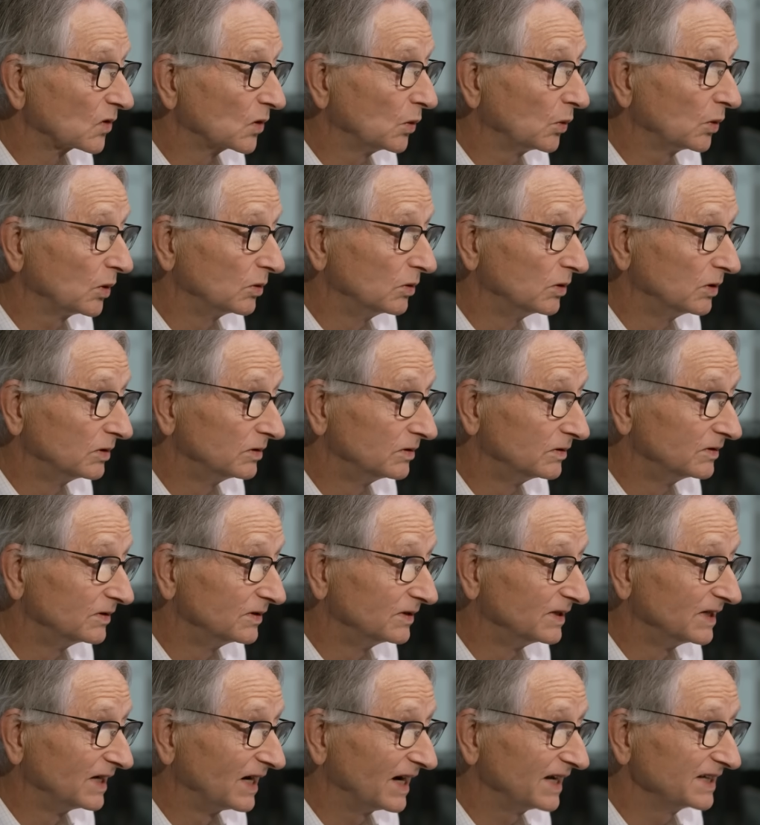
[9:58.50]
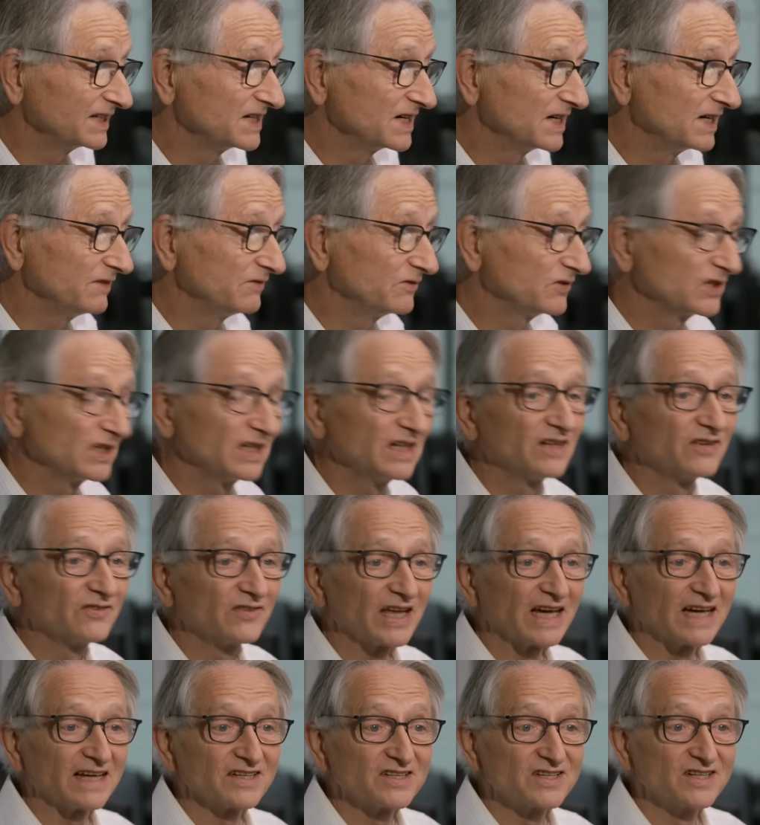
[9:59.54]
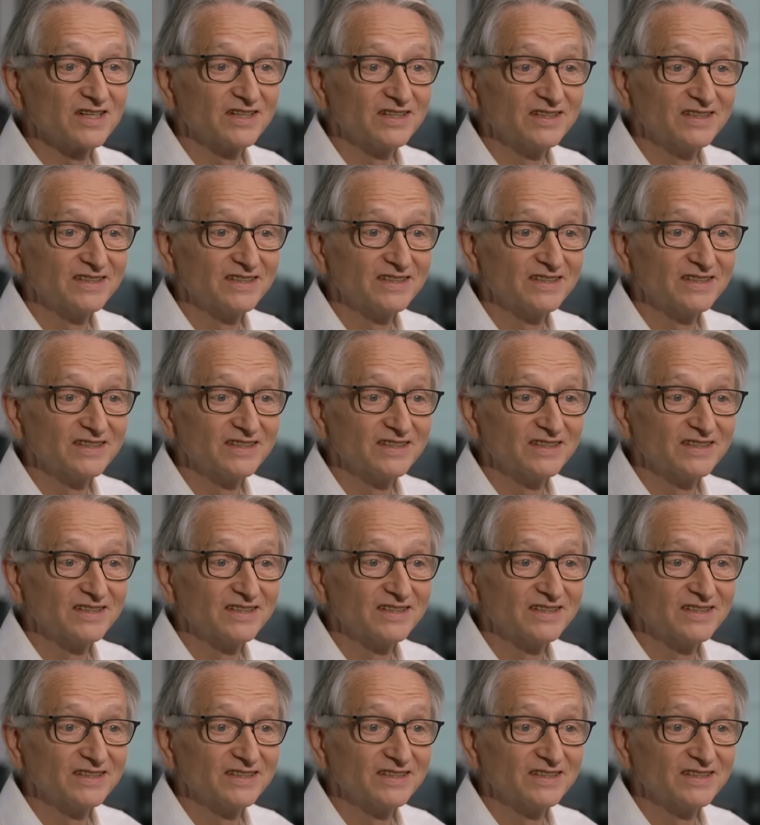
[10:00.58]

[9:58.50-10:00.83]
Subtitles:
Oh, I didn't even think of that.